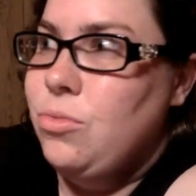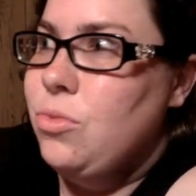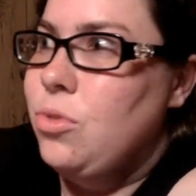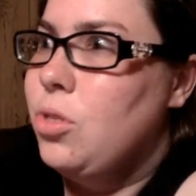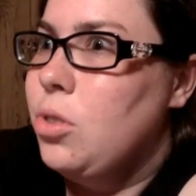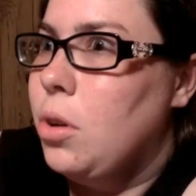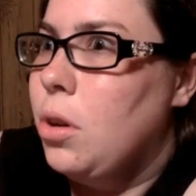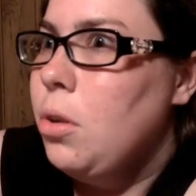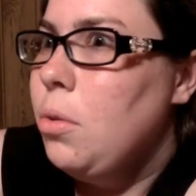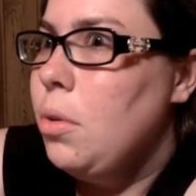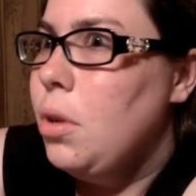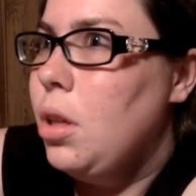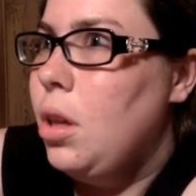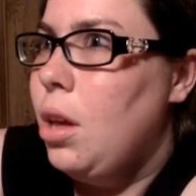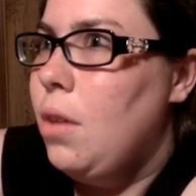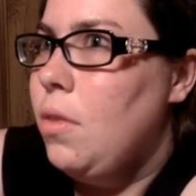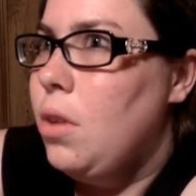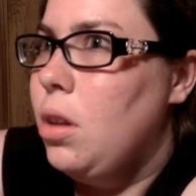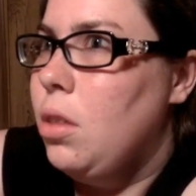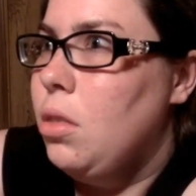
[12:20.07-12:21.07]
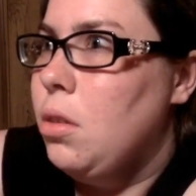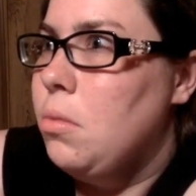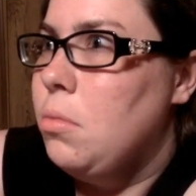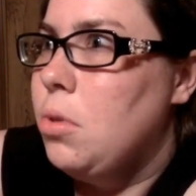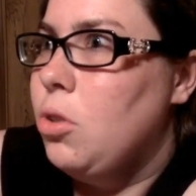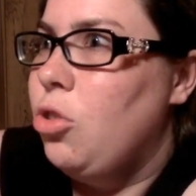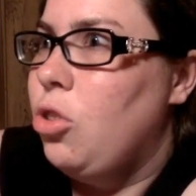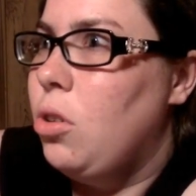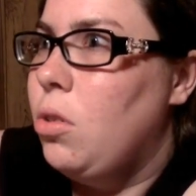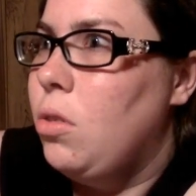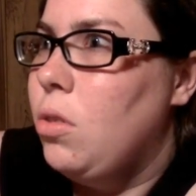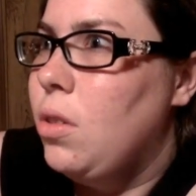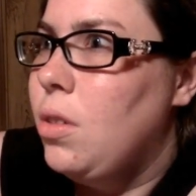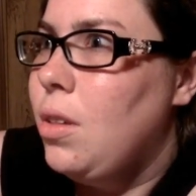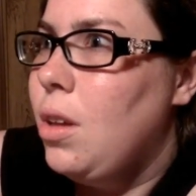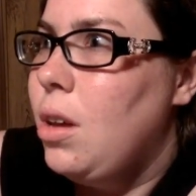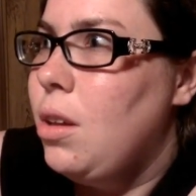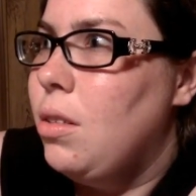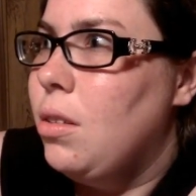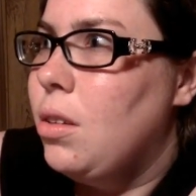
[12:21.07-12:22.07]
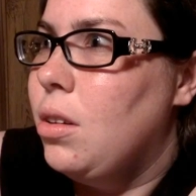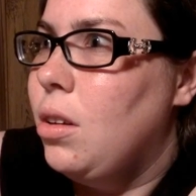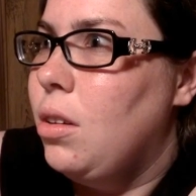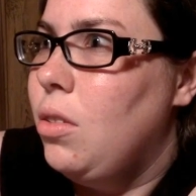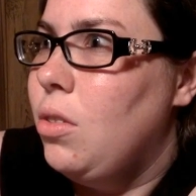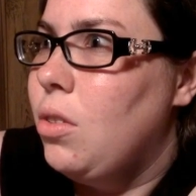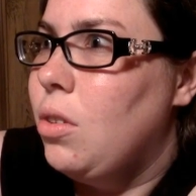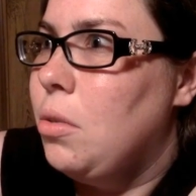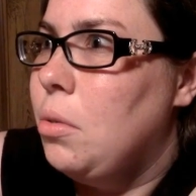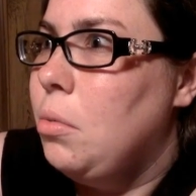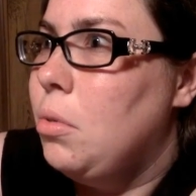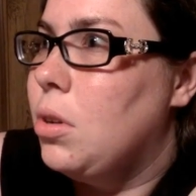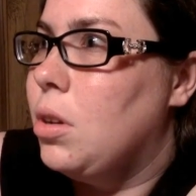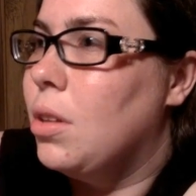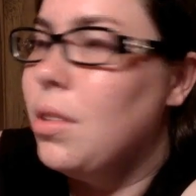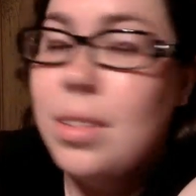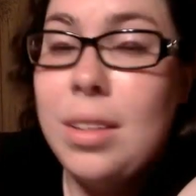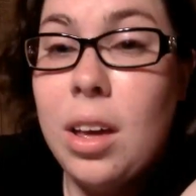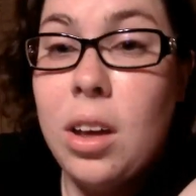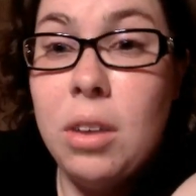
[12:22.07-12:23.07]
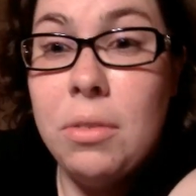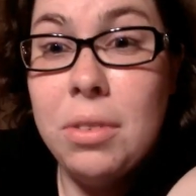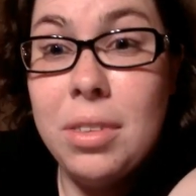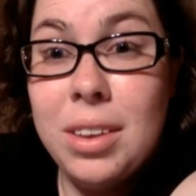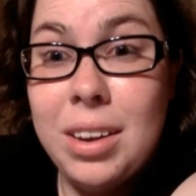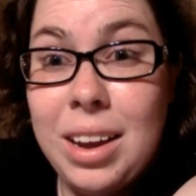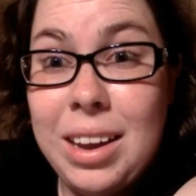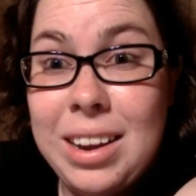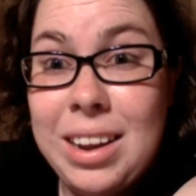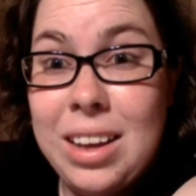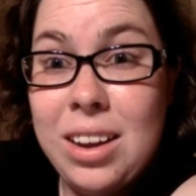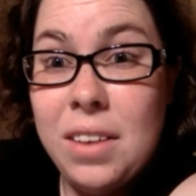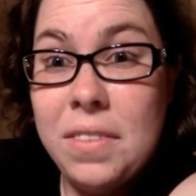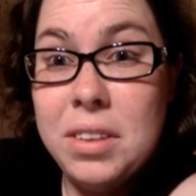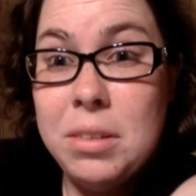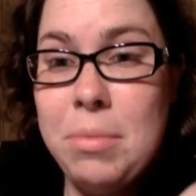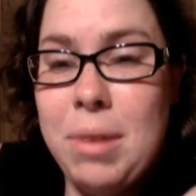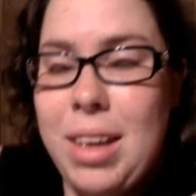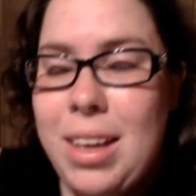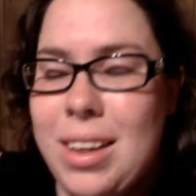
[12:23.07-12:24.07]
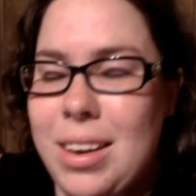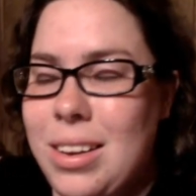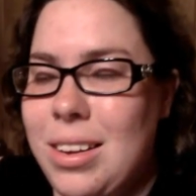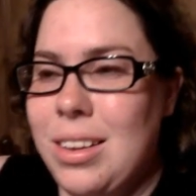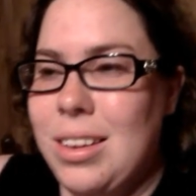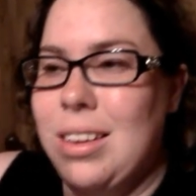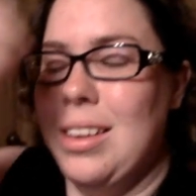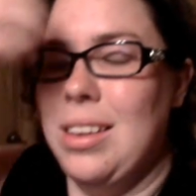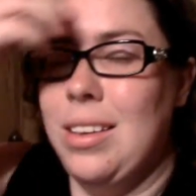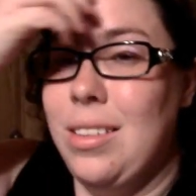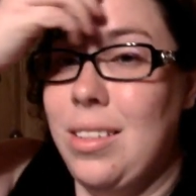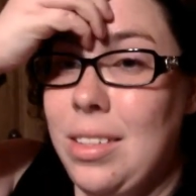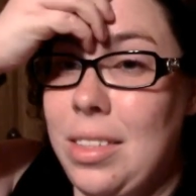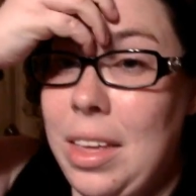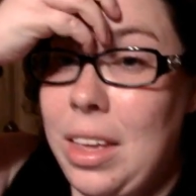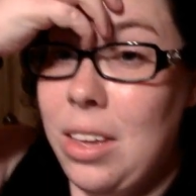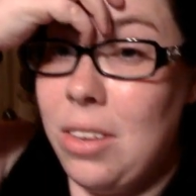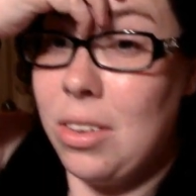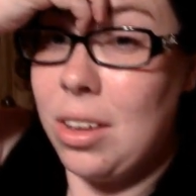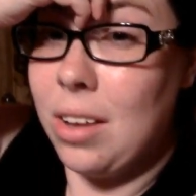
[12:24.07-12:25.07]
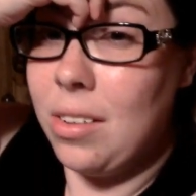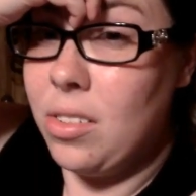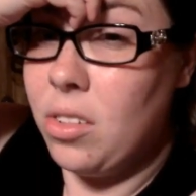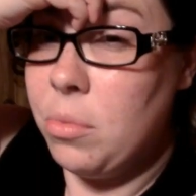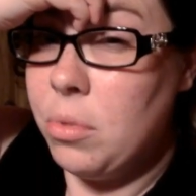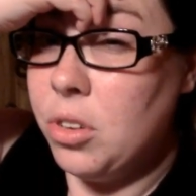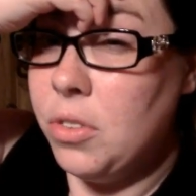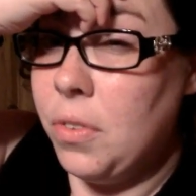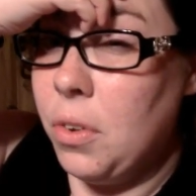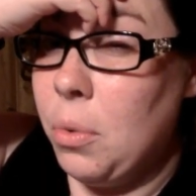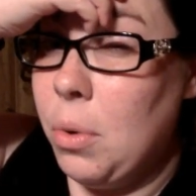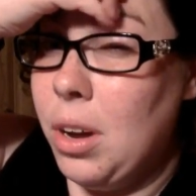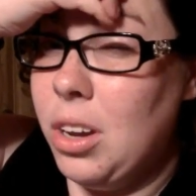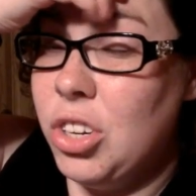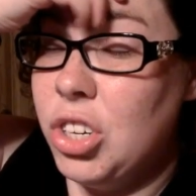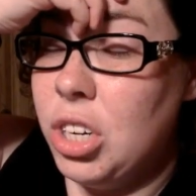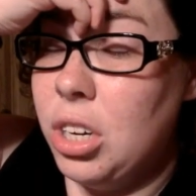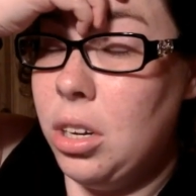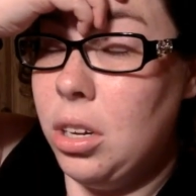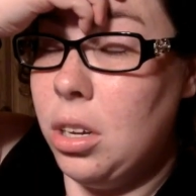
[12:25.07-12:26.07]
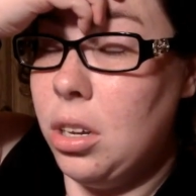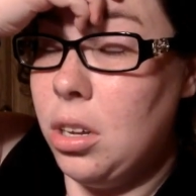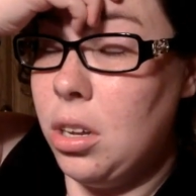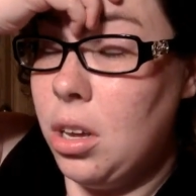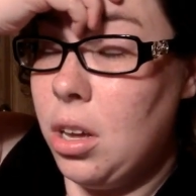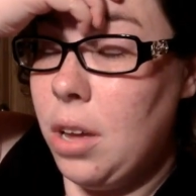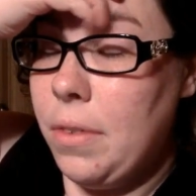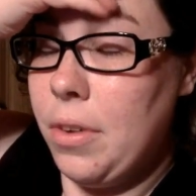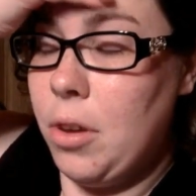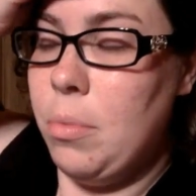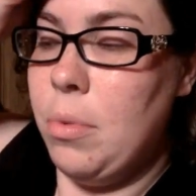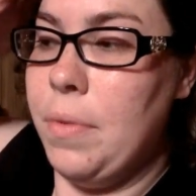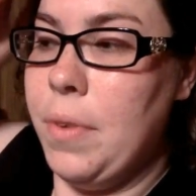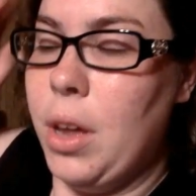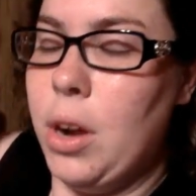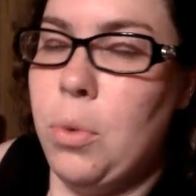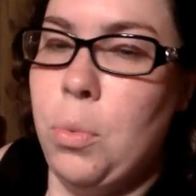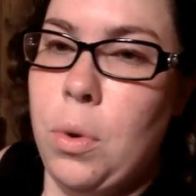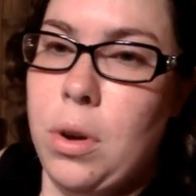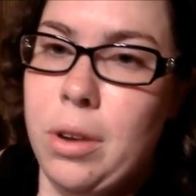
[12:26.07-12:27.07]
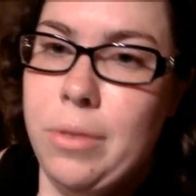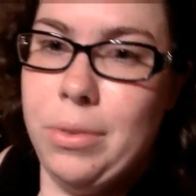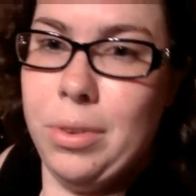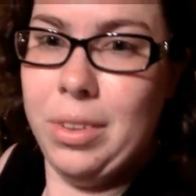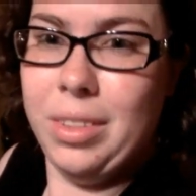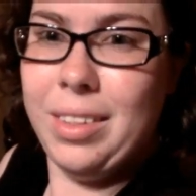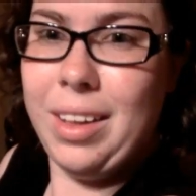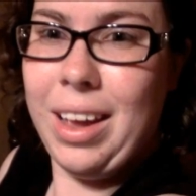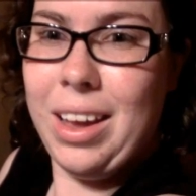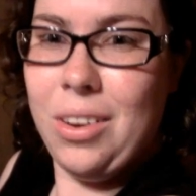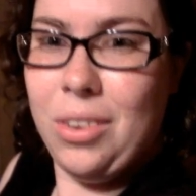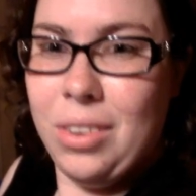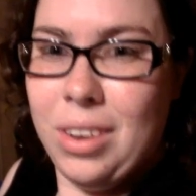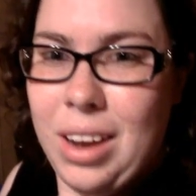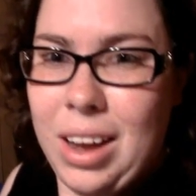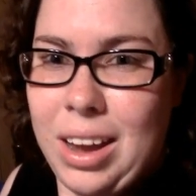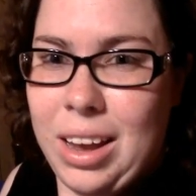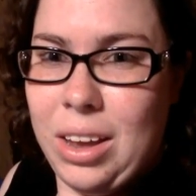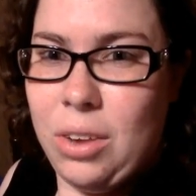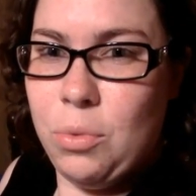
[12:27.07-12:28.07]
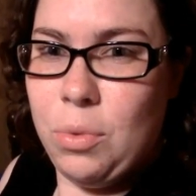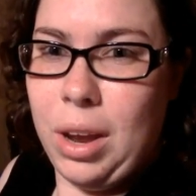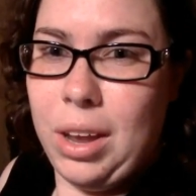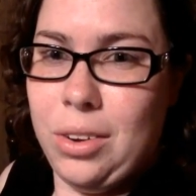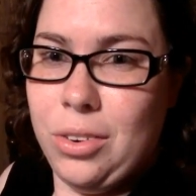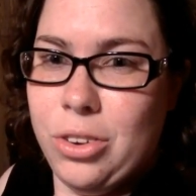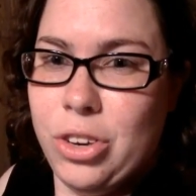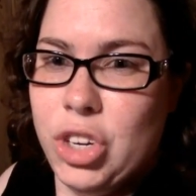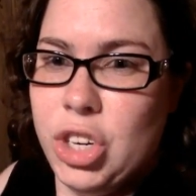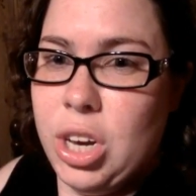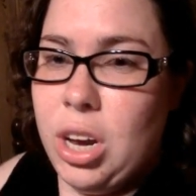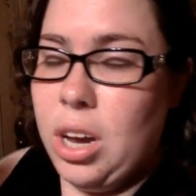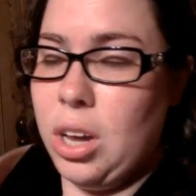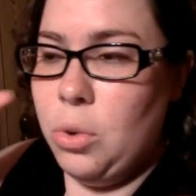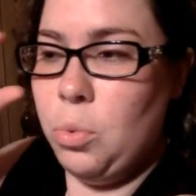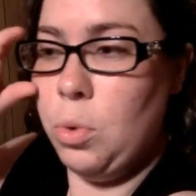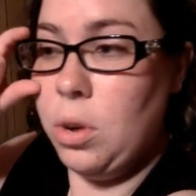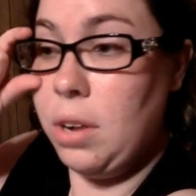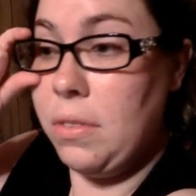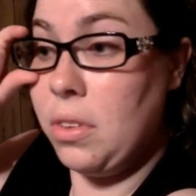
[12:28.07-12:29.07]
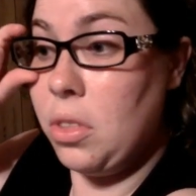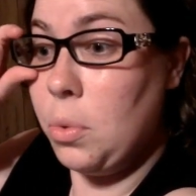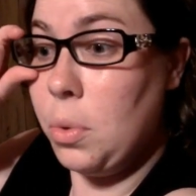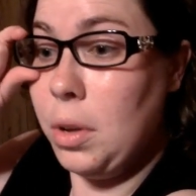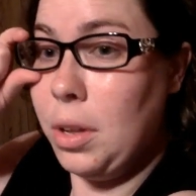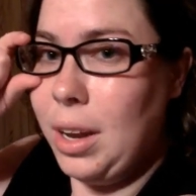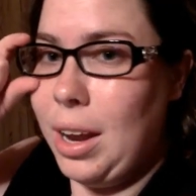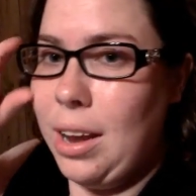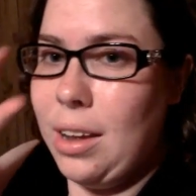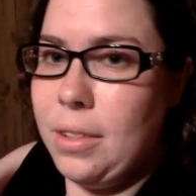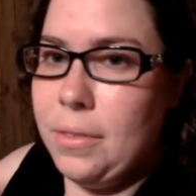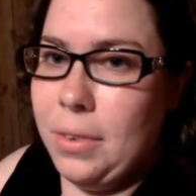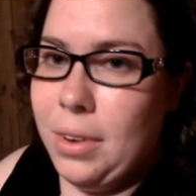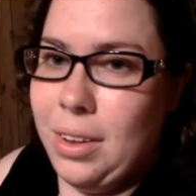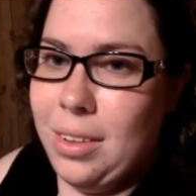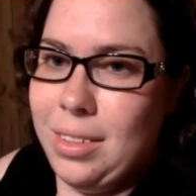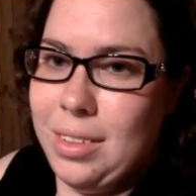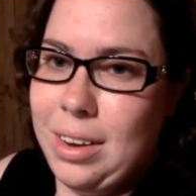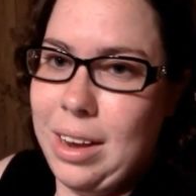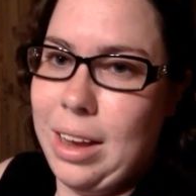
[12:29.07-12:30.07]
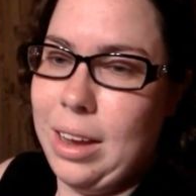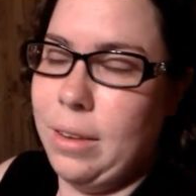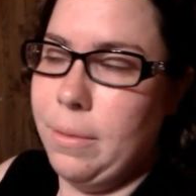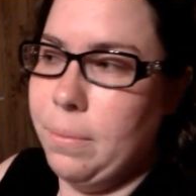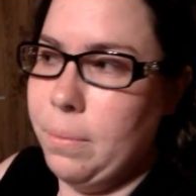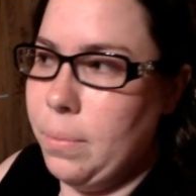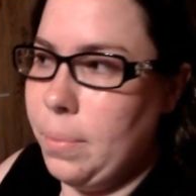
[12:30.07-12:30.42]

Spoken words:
So I don't really have anything much else to say tonight, so I'm going to sign off for the night and head off to bed. So thank you guys so much for watching. I hope you've had a wonderful day or night, rain or shine, whatever the world has for you today.